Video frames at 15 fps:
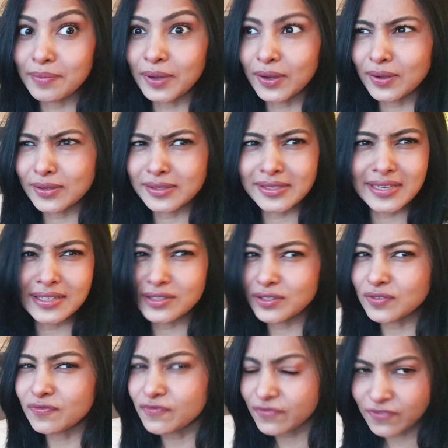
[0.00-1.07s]
because
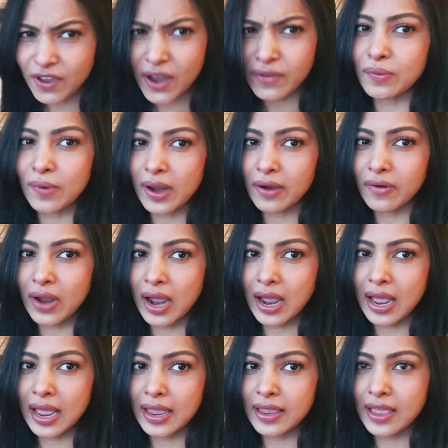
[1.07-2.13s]
it's very rare
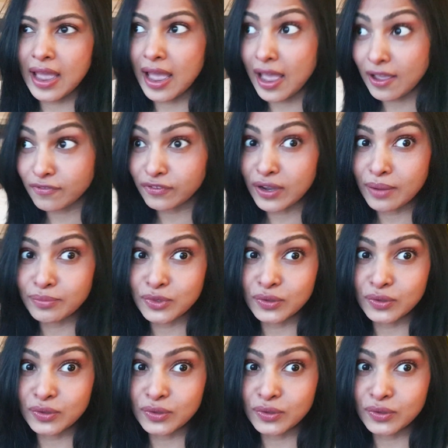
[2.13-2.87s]
I have come